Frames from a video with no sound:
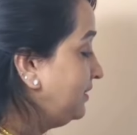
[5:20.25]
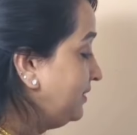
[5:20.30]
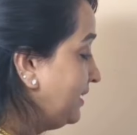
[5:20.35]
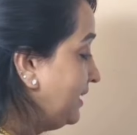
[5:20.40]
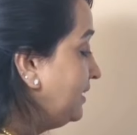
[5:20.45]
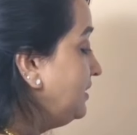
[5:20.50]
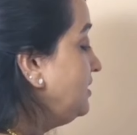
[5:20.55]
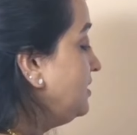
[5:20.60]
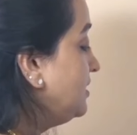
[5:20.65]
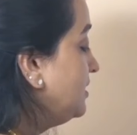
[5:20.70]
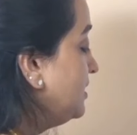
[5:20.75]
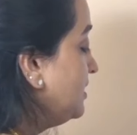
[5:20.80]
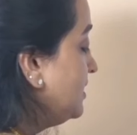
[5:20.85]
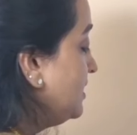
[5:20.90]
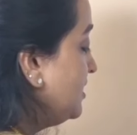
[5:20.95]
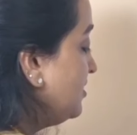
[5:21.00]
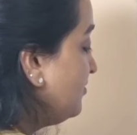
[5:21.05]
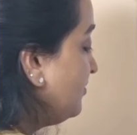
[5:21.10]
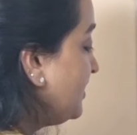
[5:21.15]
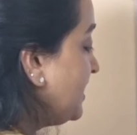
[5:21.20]
then
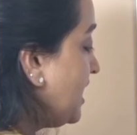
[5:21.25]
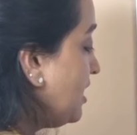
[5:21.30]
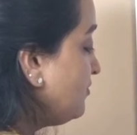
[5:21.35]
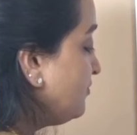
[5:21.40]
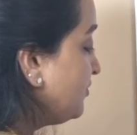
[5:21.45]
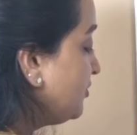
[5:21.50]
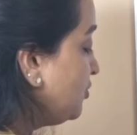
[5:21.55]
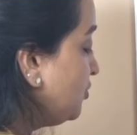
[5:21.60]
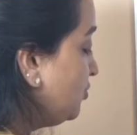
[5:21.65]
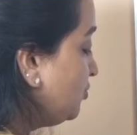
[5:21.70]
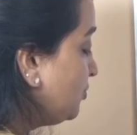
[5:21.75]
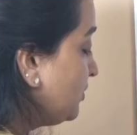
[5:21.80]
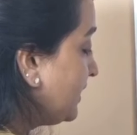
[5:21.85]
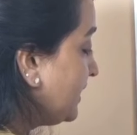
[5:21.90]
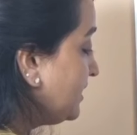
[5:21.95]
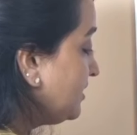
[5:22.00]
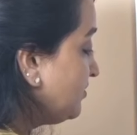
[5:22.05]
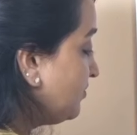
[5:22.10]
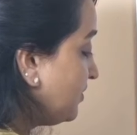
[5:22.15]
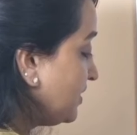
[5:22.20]
we have to
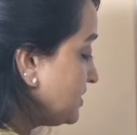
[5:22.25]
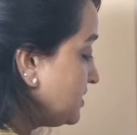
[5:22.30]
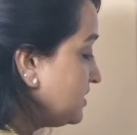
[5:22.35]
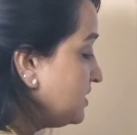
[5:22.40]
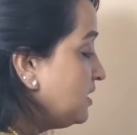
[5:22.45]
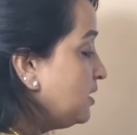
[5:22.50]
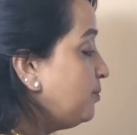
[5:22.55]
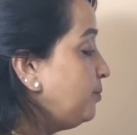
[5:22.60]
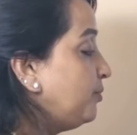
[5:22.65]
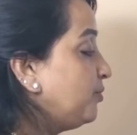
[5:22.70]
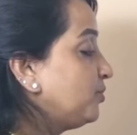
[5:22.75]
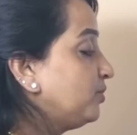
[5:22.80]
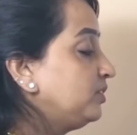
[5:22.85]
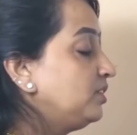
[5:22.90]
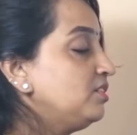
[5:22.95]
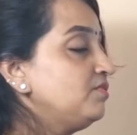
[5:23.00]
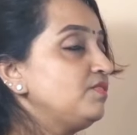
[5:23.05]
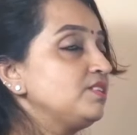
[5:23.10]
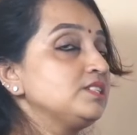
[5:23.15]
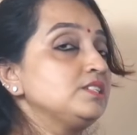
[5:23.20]
look at Vasya Purta.